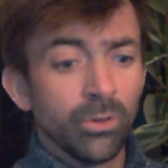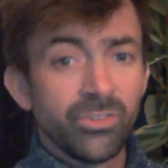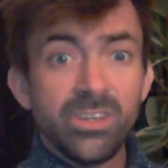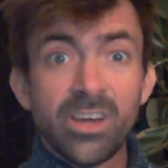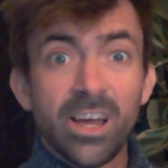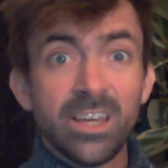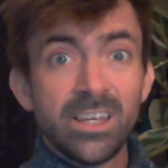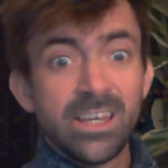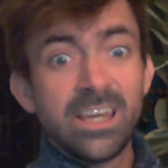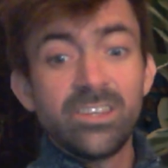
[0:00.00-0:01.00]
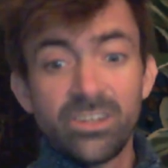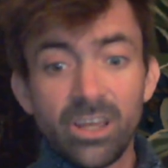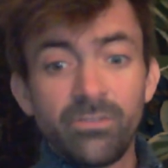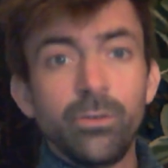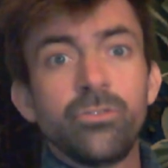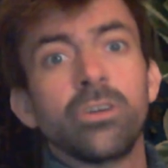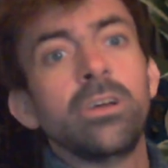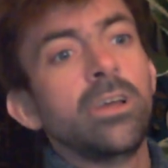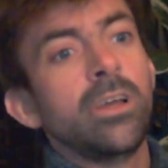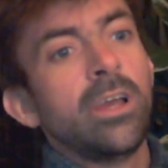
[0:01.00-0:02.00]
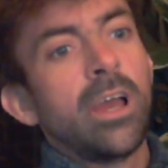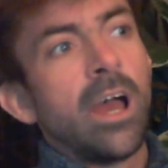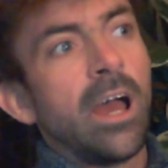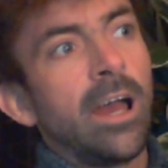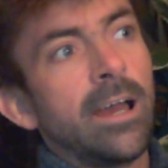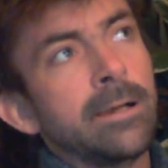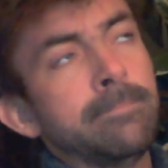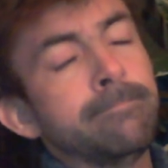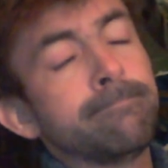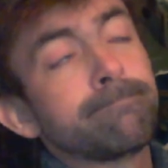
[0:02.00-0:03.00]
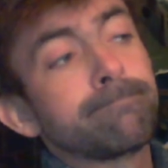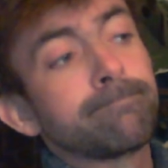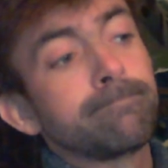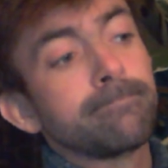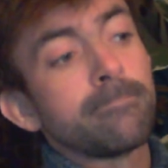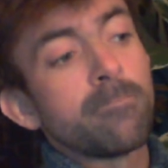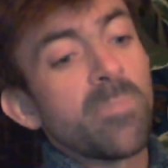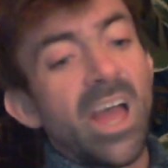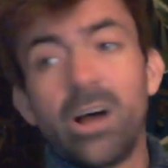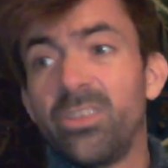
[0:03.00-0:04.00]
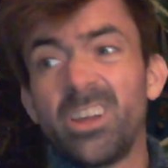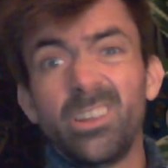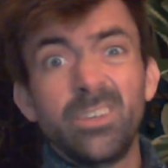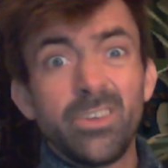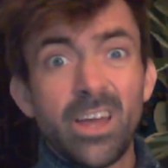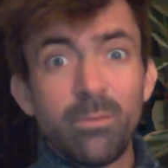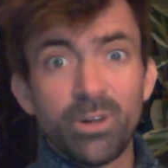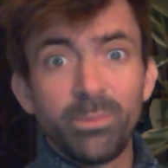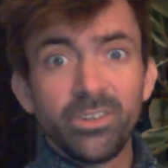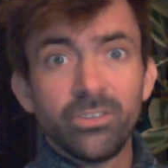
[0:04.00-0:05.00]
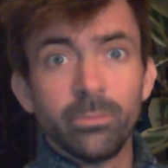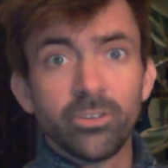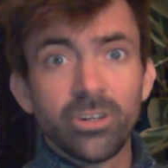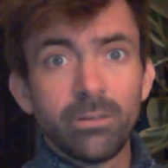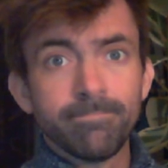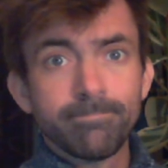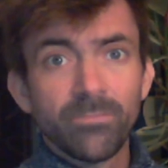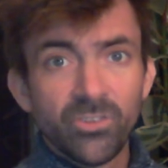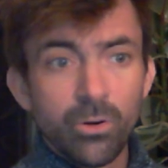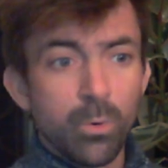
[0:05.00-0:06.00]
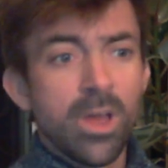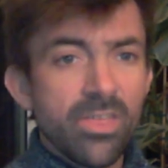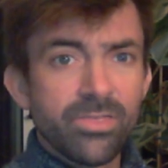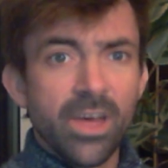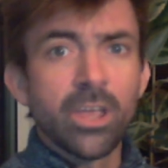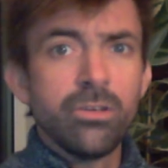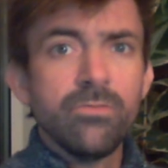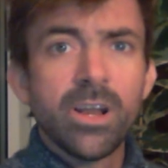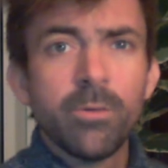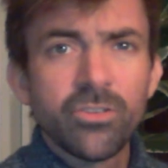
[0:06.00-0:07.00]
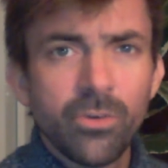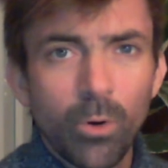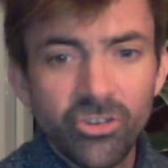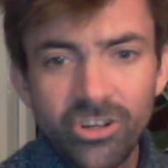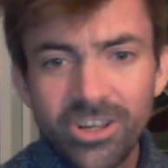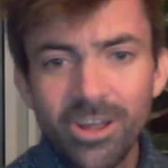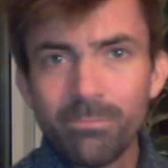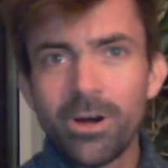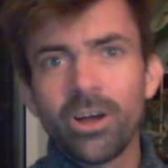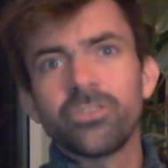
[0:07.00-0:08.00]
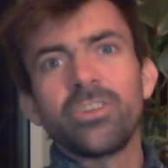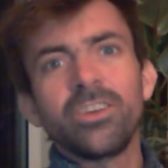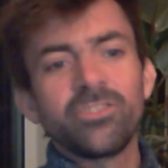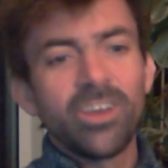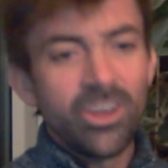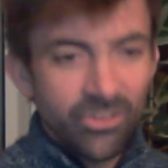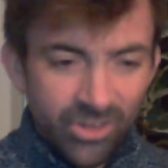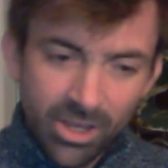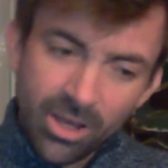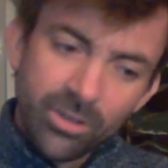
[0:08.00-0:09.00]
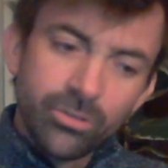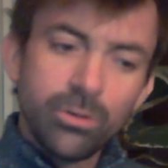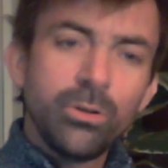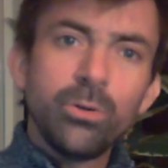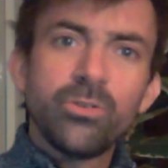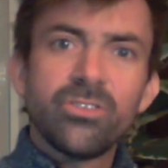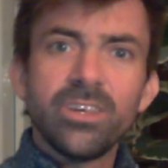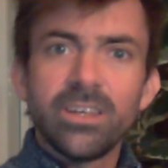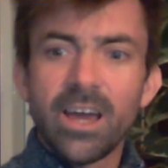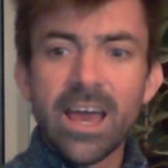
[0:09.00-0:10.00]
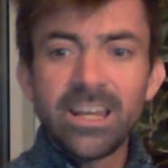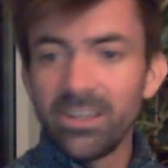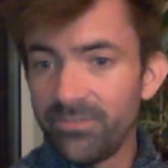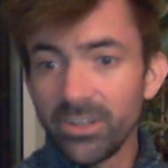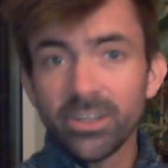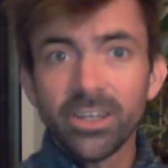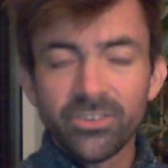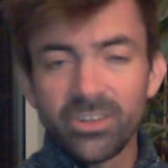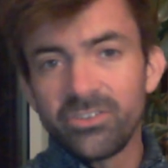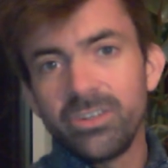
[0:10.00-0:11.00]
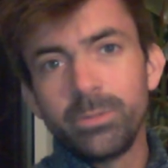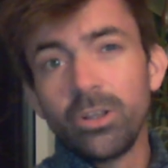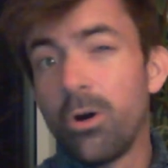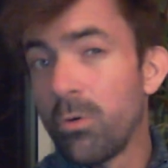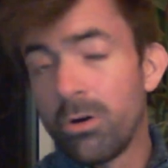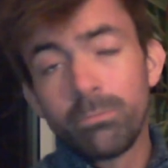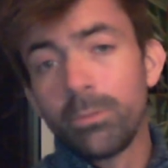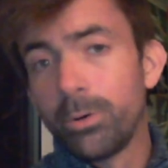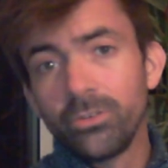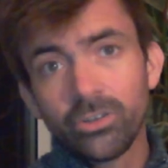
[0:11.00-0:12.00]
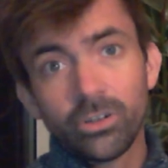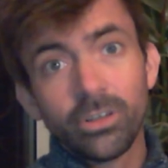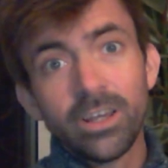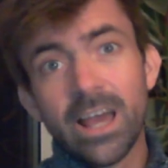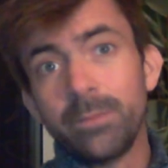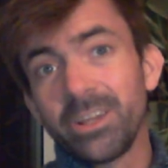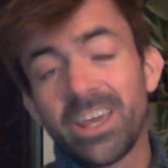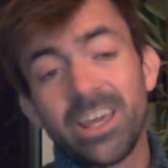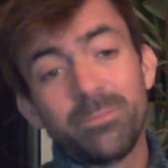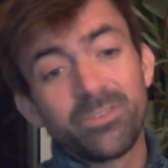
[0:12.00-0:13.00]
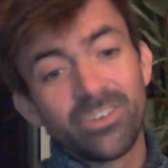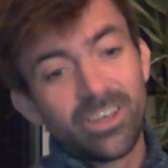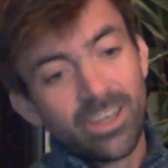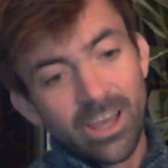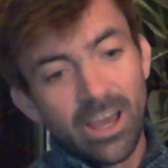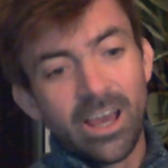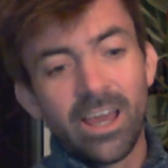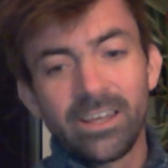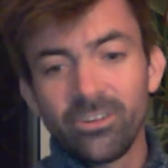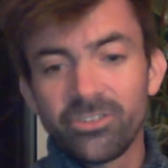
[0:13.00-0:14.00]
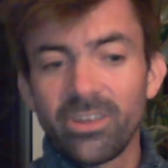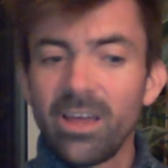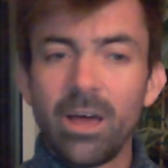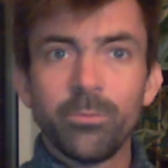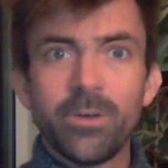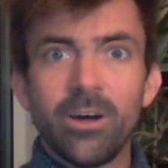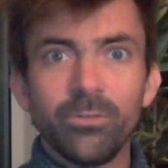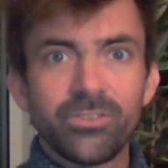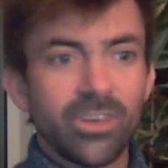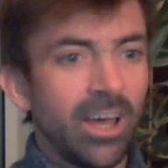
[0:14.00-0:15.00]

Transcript: see that in the near future. I think I'll leave it there. I'm rambling too much now. So thank you very much for watching Mark's Dice Tales. Do use the any affiliate links that you see below. Humble Bundle, Element Games. It just helps me out.